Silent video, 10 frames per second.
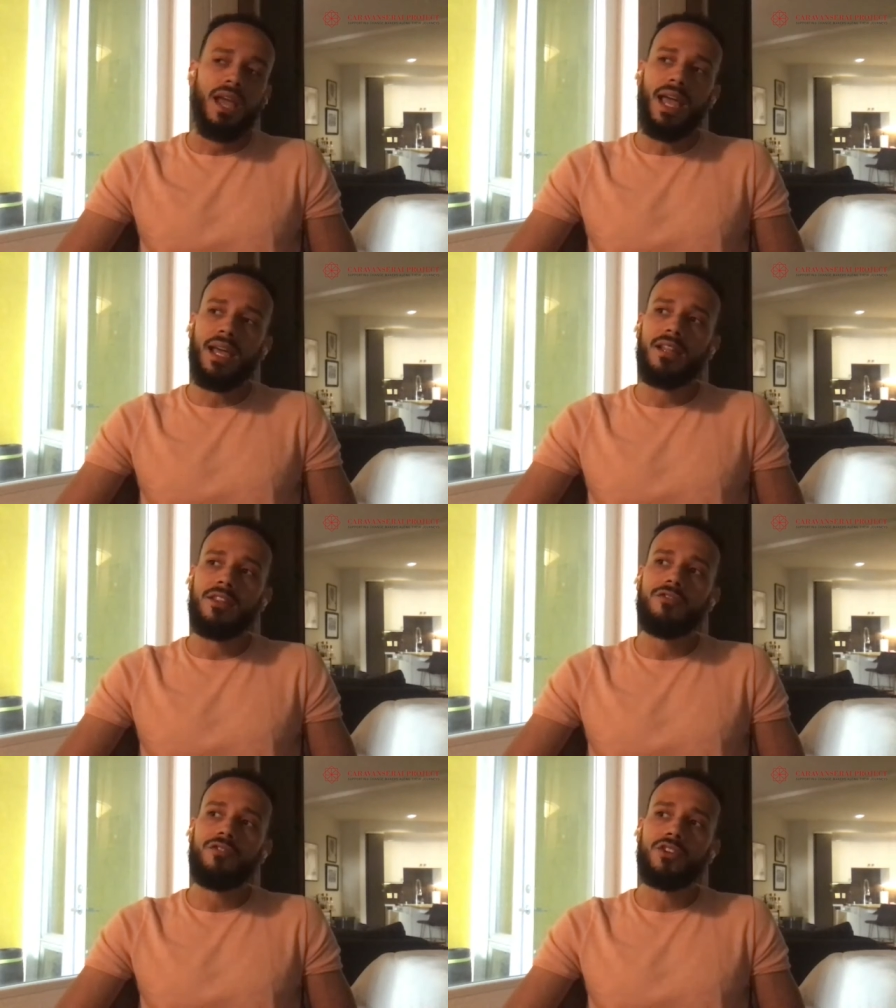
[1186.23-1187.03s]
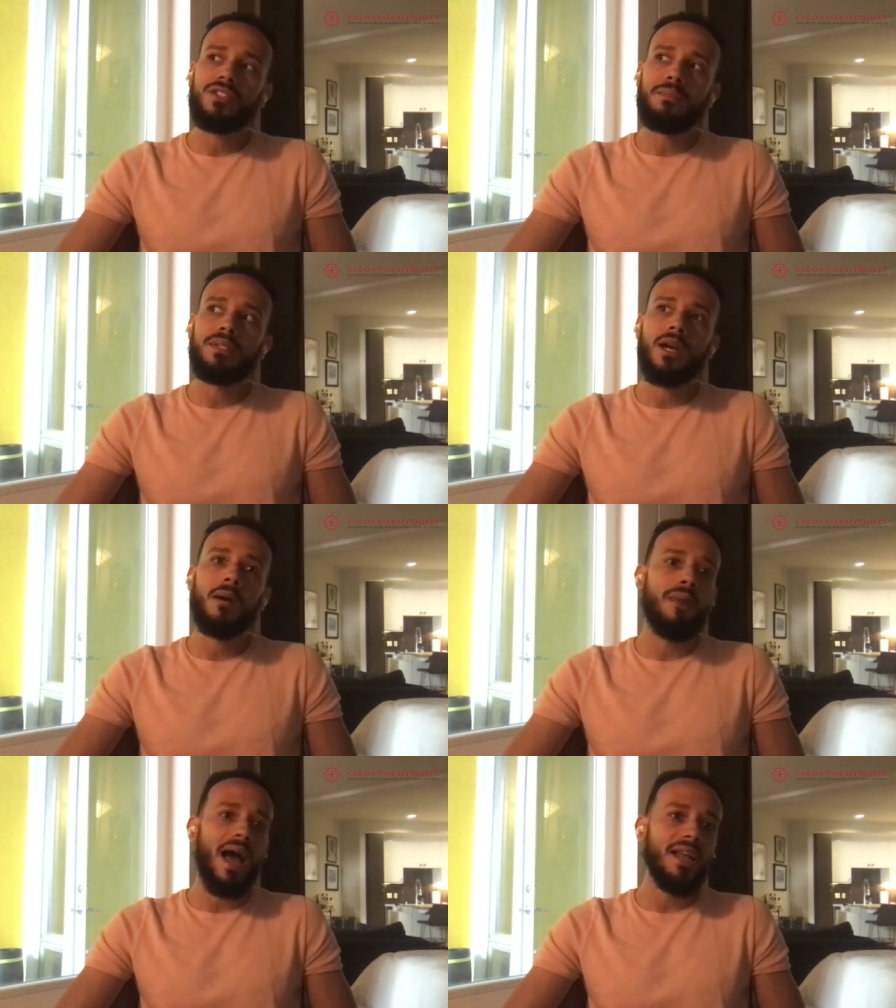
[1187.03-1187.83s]
and the first step to
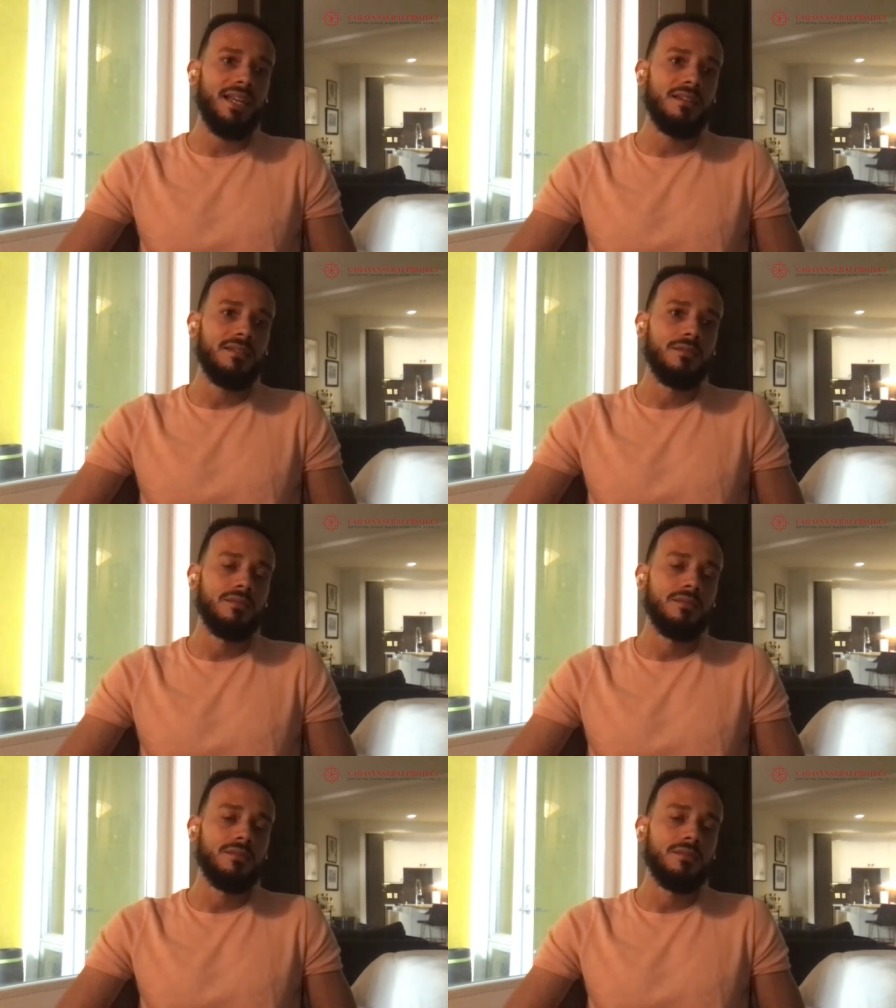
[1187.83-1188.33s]
combating